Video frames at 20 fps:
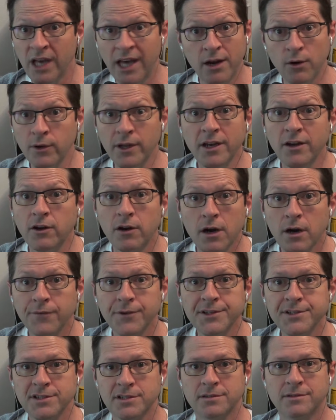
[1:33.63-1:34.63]
I don't get
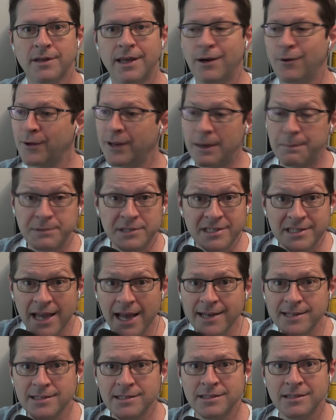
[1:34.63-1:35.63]
nervous. I don't get
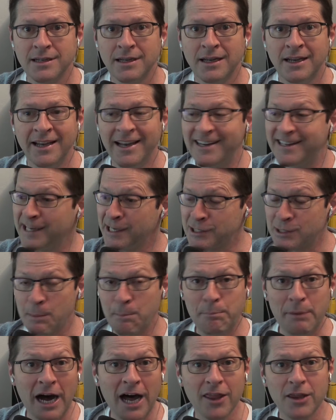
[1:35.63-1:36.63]
upset. It
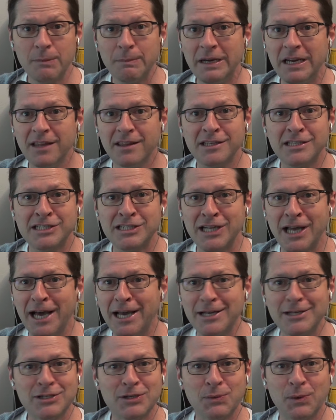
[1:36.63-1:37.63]
doesn't bother me in the
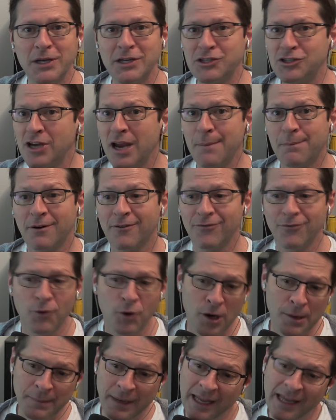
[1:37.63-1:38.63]
slightest way, shape, or
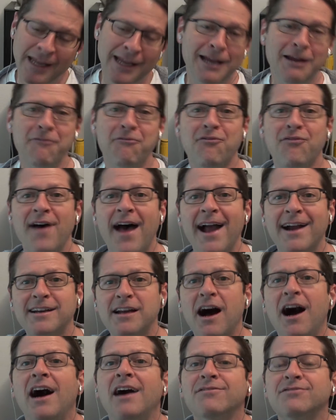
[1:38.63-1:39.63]
form. In fact,
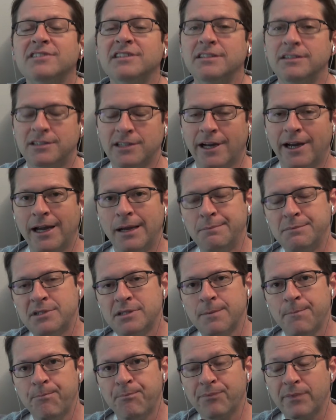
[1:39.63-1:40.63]

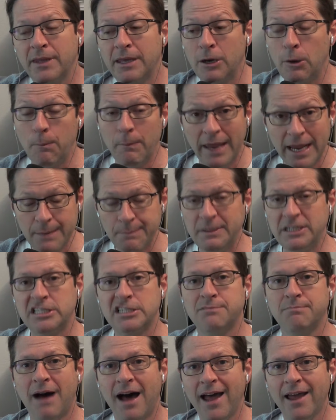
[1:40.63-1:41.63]
oftentimes, it'll make me
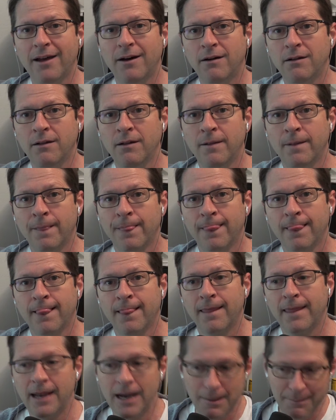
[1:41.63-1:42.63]
smile,
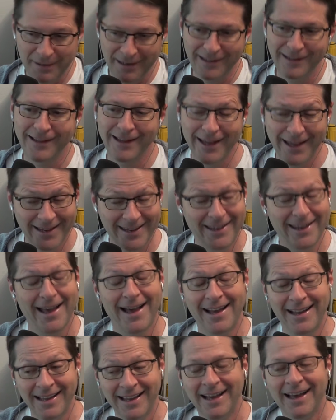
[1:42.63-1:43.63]
and I'll be like,
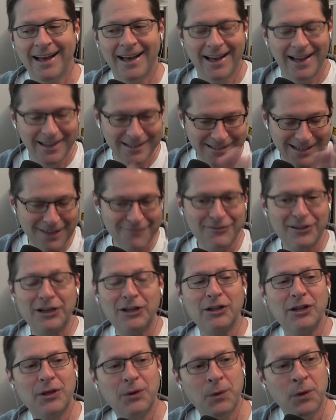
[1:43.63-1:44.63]
yeah, I
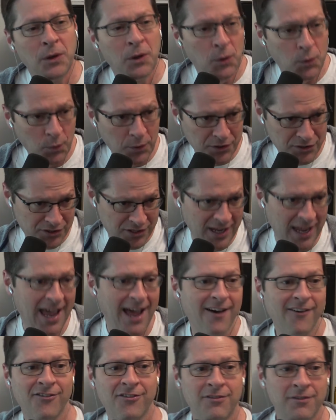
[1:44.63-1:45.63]
definitely wish to
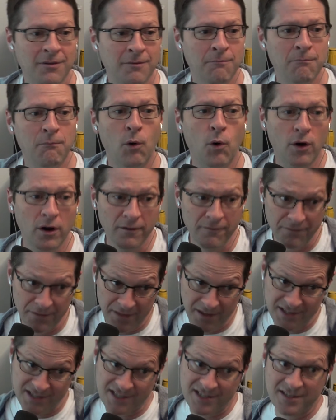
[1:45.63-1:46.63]
have more of
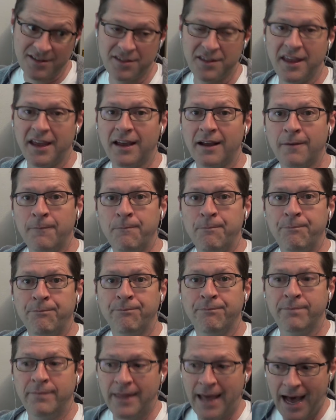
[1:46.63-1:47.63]
this thing,
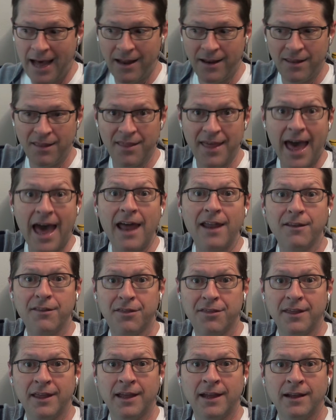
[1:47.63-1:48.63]
not that
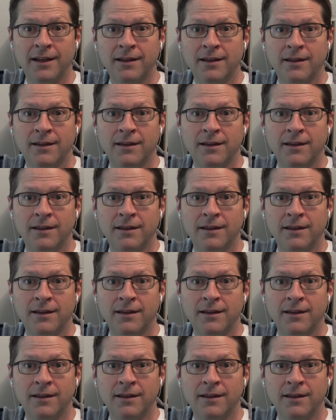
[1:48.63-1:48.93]
thing.